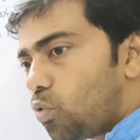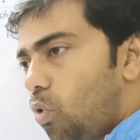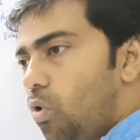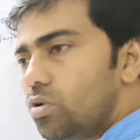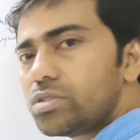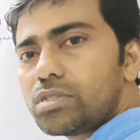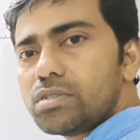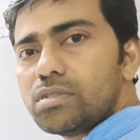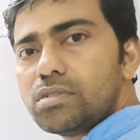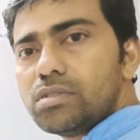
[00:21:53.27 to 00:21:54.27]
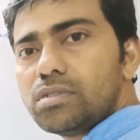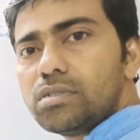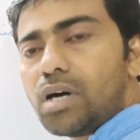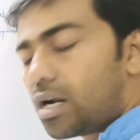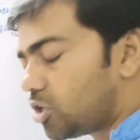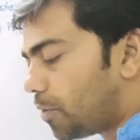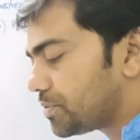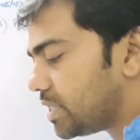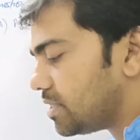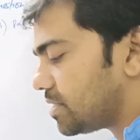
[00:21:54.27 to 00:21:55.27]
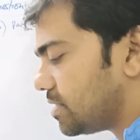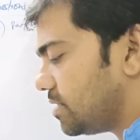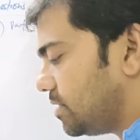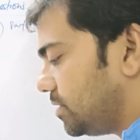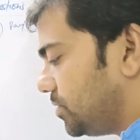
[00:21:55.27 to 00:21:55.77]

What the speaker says: close are the options.